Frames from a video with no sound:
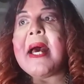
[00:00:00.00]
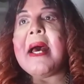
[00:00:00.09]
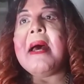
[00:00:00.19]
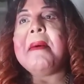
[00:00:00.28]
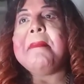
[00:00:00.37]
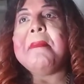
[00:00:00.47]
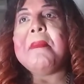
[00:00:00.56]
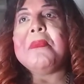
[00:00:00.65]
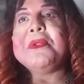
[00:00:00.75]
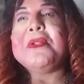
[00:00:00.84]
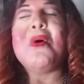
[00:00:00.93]

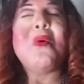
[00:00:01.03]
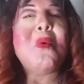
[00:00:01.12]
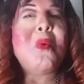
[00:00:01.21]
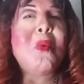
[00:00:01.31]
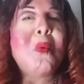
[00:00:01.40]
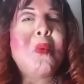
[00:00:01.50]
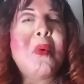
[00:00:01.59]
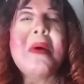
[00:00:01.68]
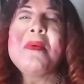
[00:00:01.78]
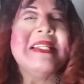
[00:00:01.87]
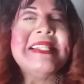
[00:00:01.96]
So
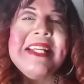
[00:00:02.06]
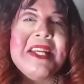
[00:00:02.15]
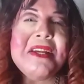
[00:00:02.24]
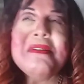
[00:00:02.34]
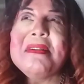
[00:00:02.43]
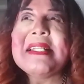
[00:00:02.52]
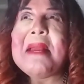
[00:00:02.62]
what was the use?